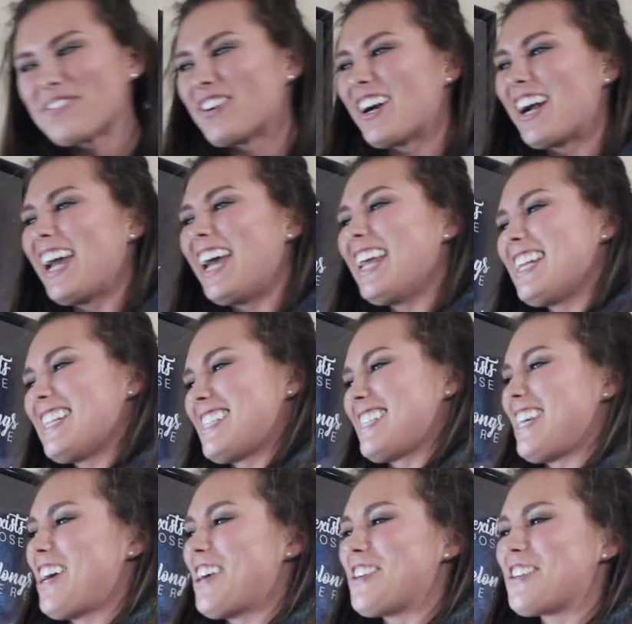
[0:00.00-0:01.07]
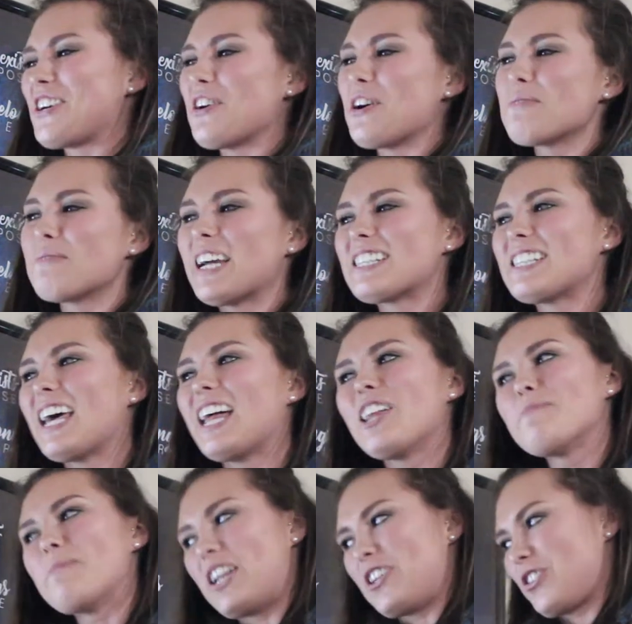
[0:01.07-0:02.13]
for it. So going back to
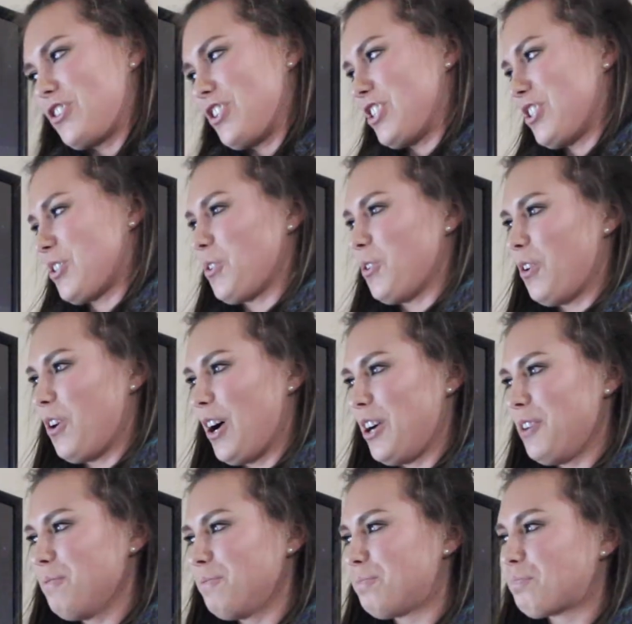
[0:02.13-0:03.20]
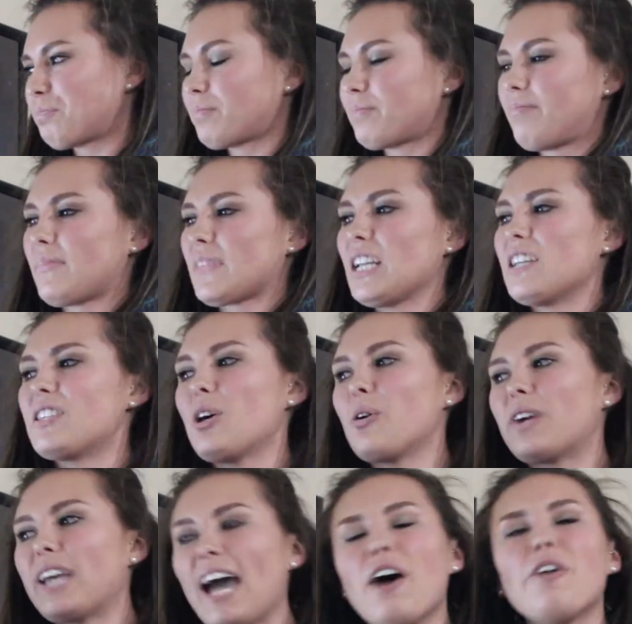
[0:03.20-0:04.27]
elementary school. So
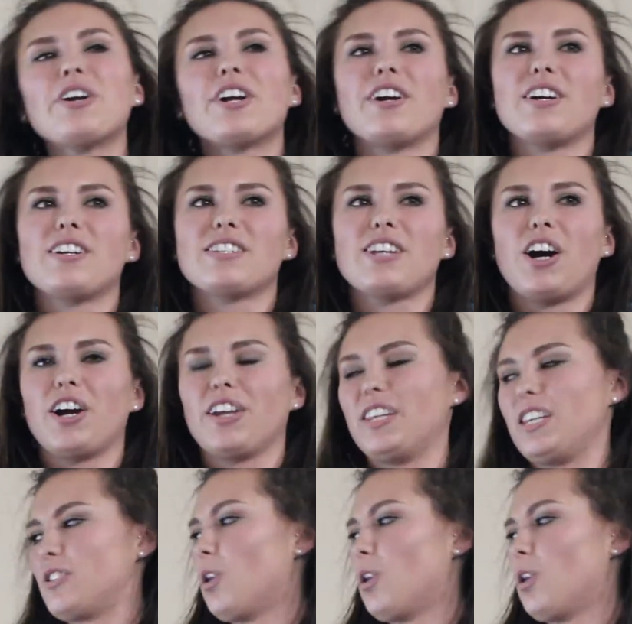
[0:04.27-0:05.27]
counters are these